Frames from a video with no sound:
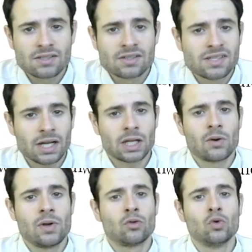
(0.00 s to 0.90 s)
the
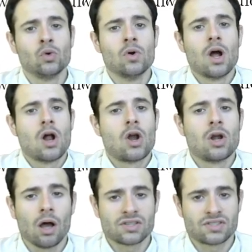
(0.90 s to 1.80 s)
secretary to do
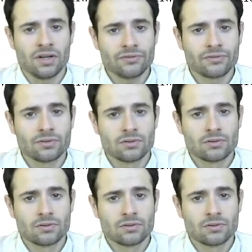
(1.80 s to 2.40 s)
law stuff,